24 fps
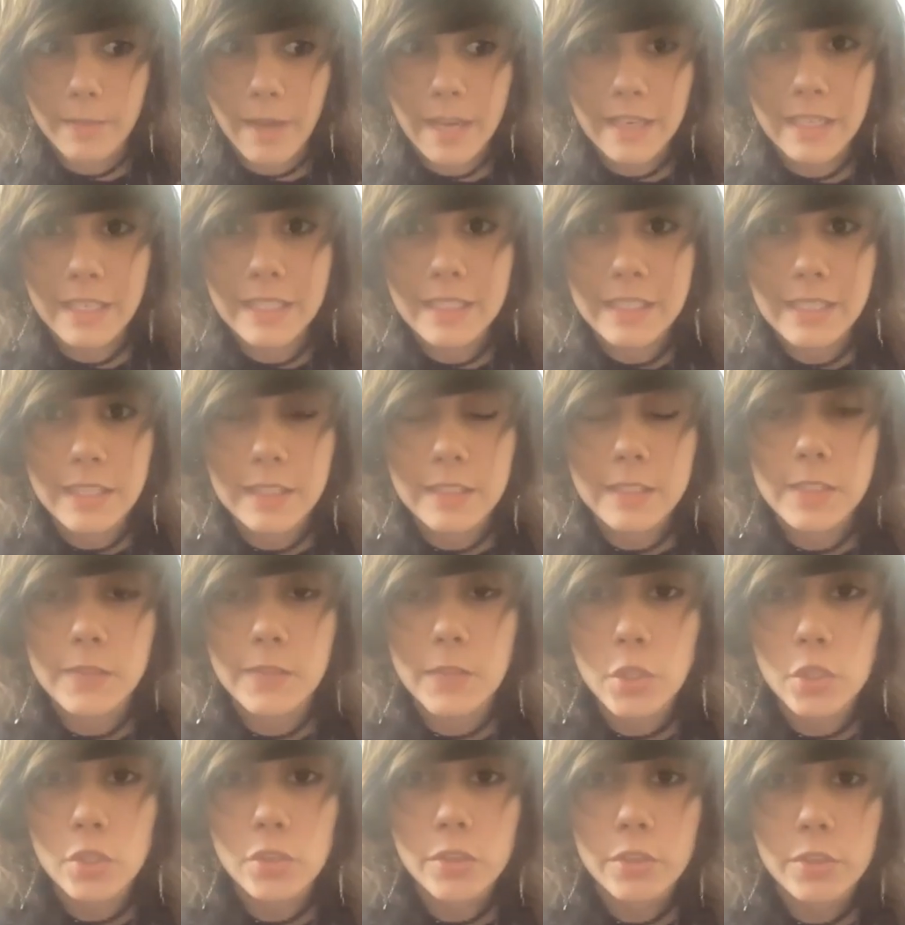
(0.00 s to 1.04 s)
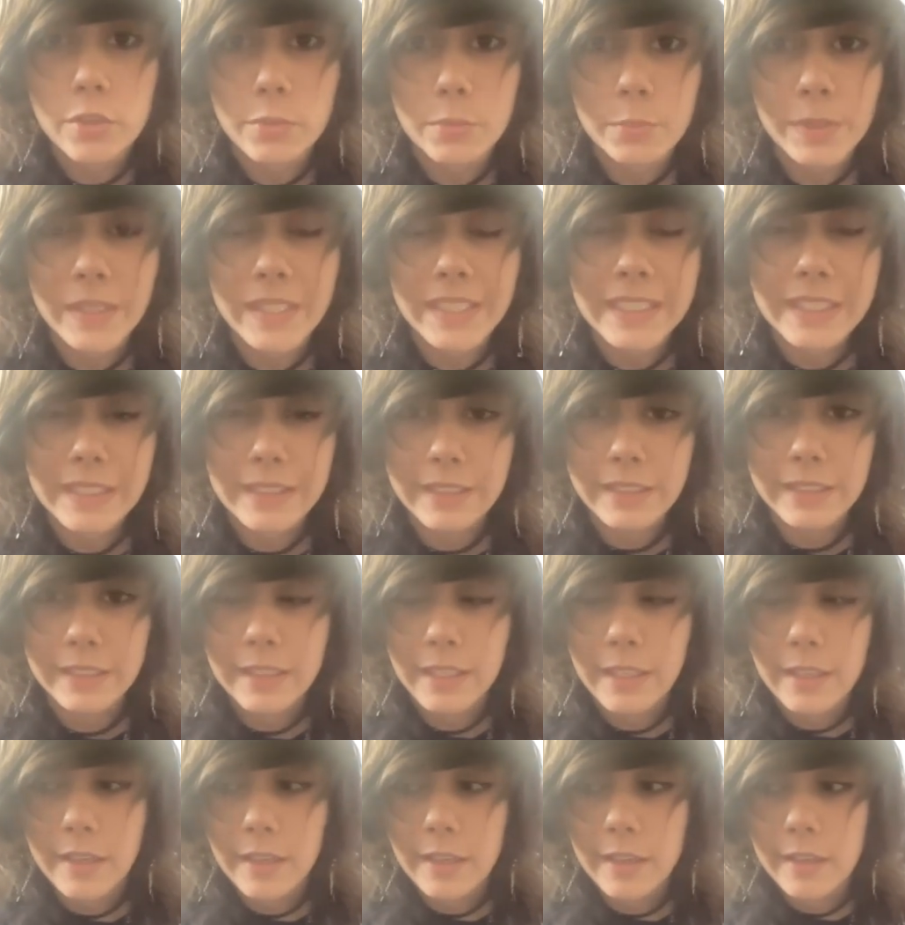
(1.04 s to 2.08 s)
I need to interview you, please,
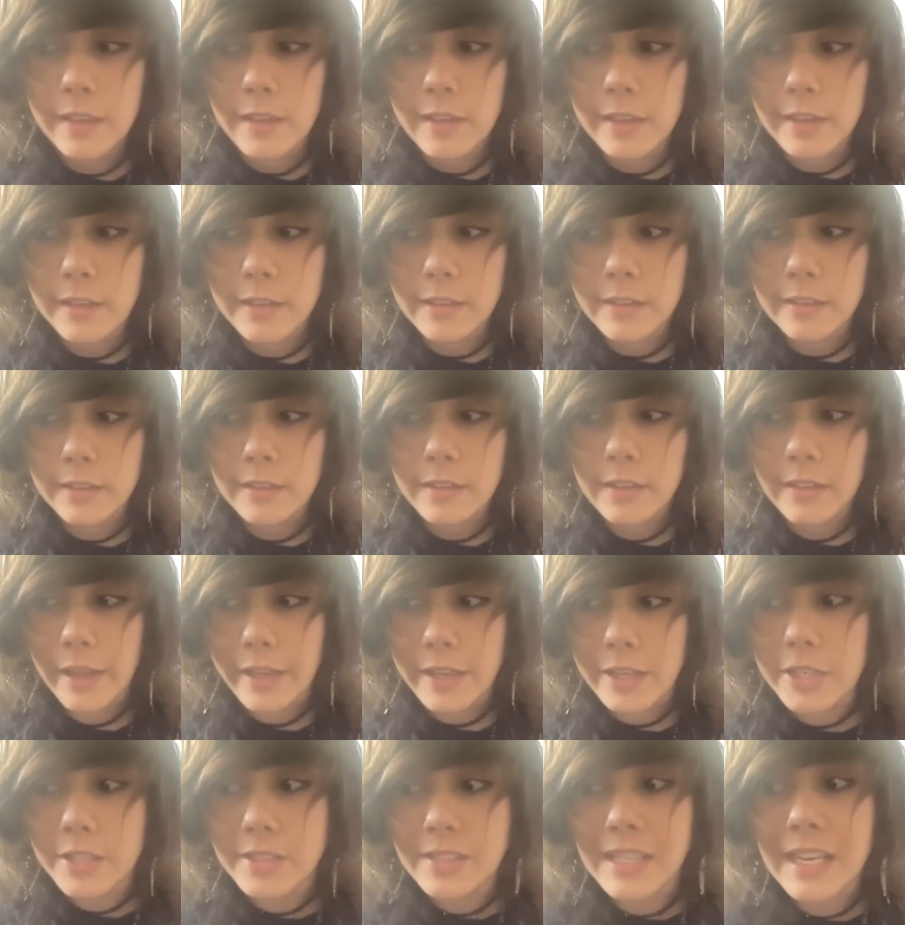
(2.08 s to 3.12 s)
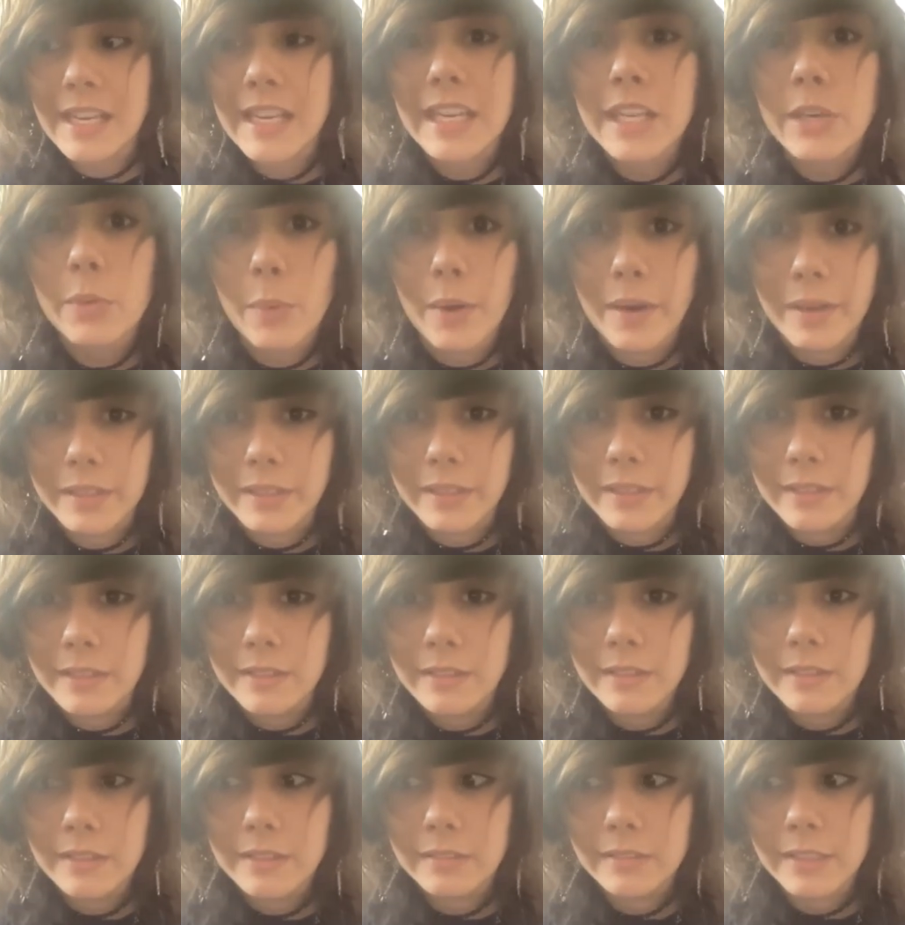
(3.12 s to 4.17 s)
like just anyone
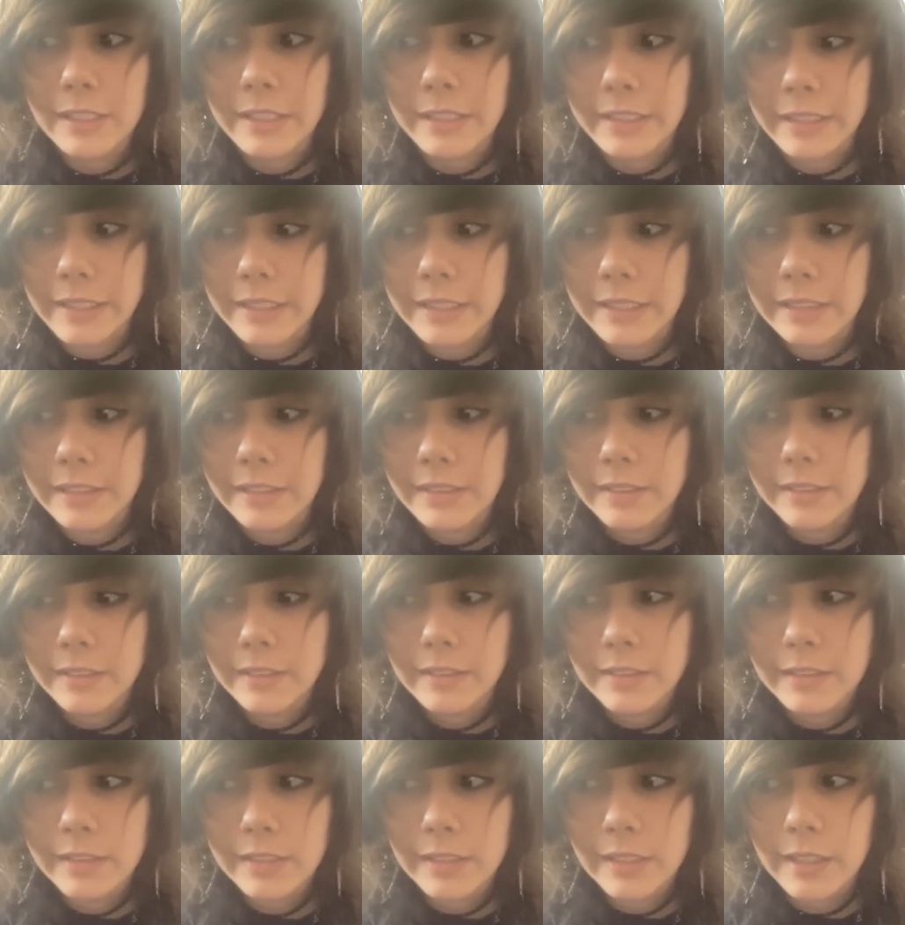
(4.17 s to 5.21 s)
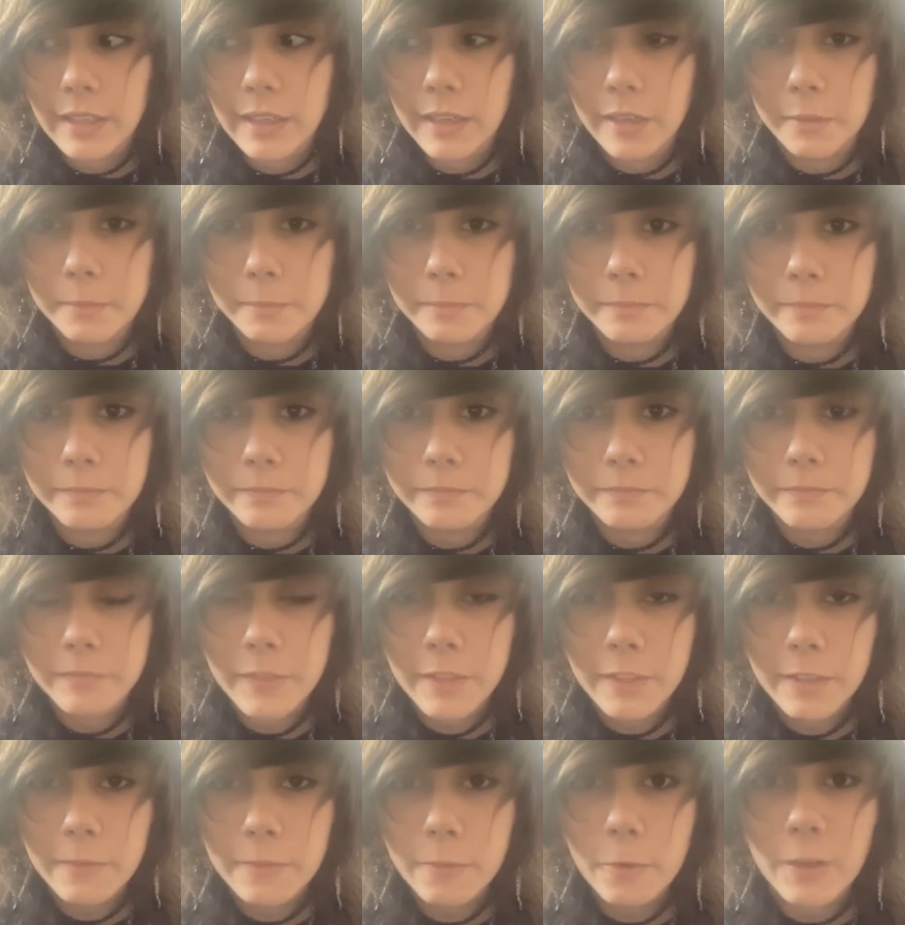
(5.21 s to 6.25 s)
really, um,
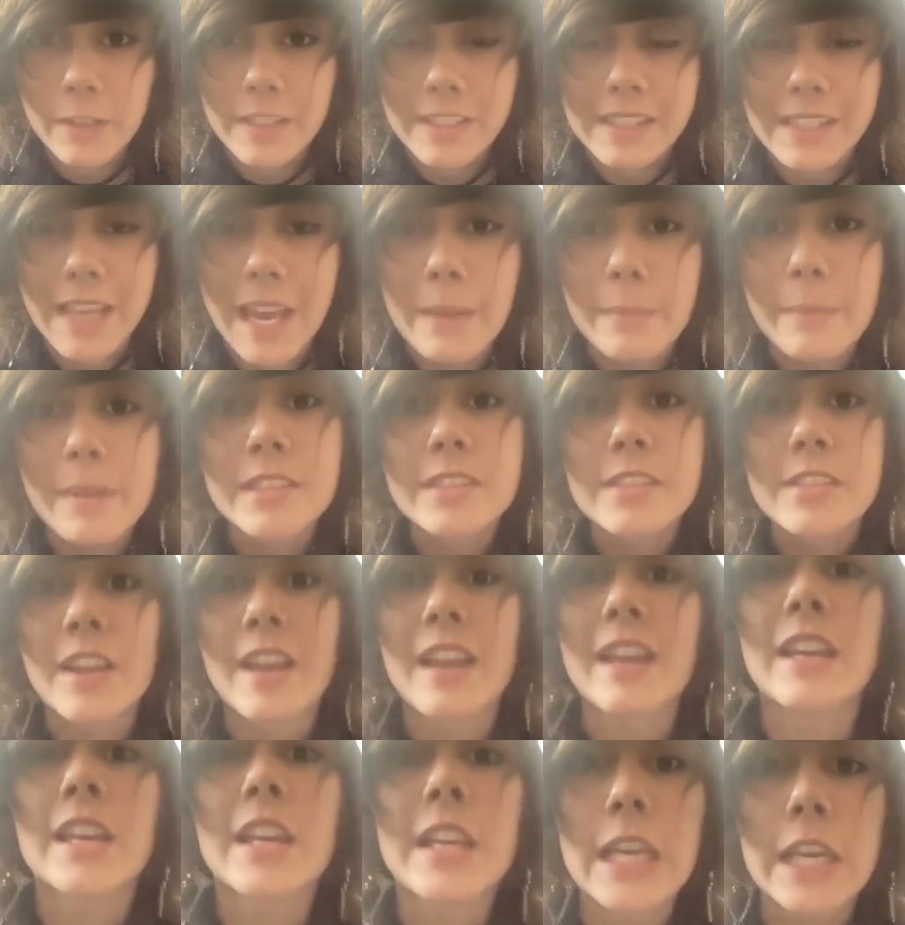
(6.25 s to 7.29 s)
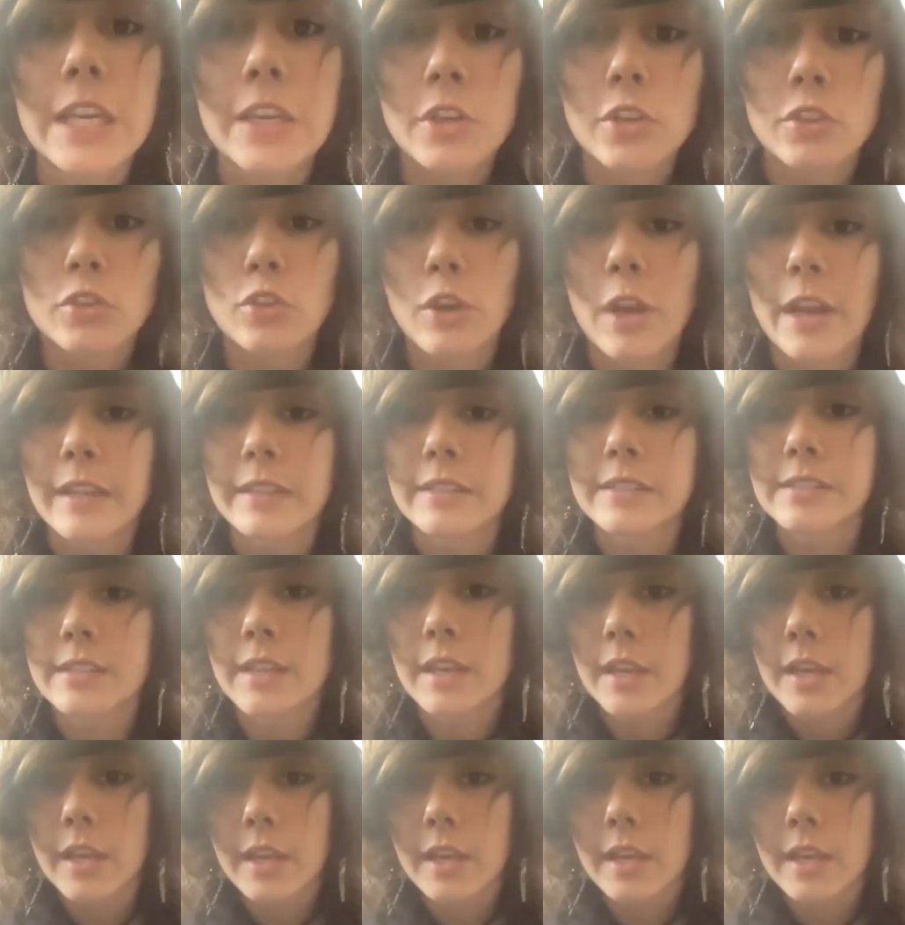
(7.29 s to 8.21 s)
for an assignment so that I can get good grades.